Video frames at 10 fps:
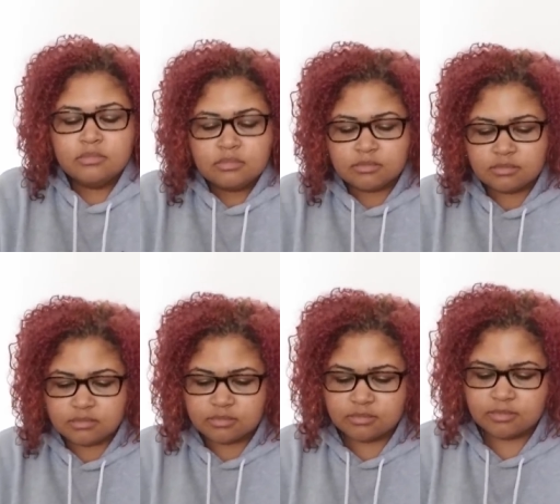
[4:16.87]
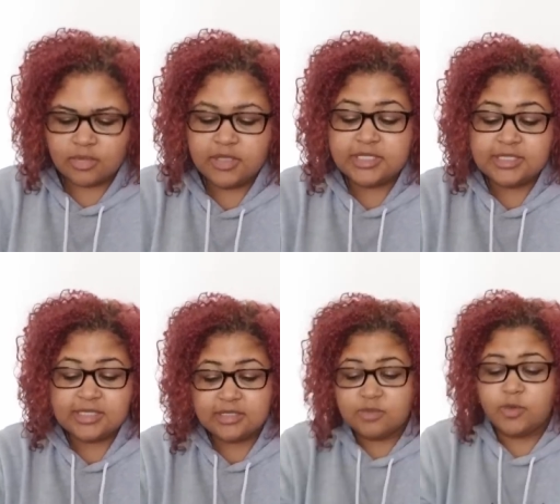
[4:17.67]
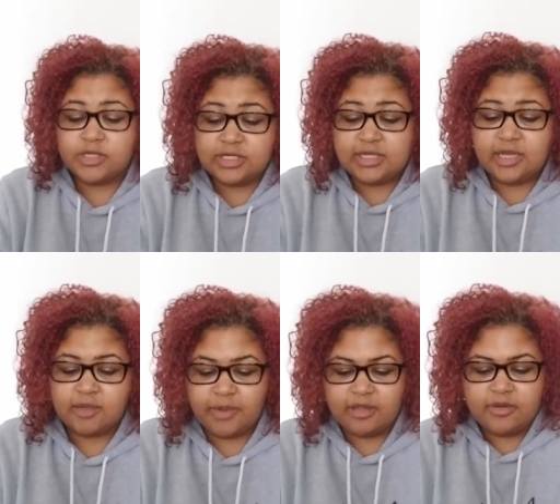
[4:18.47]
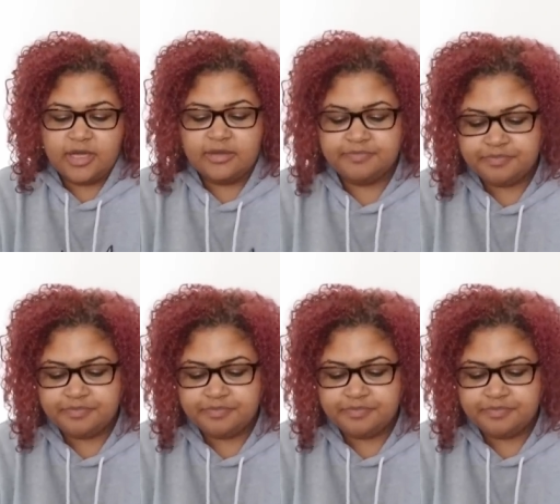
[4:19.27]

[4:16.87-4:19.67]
Hmm, using Santa Muerte, the deck, by the way.